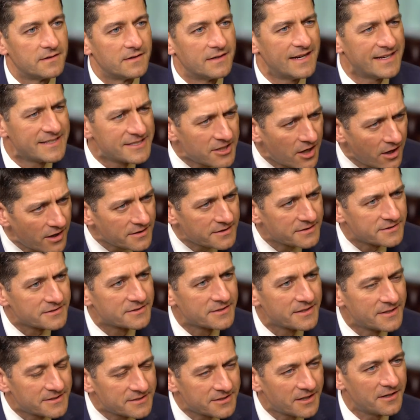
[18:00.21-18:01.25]

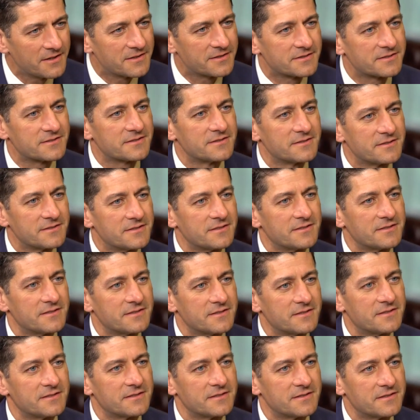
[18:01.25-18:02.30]
influence on my life.
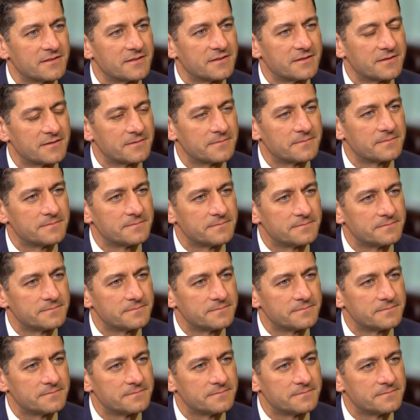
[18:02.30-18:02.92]
My mom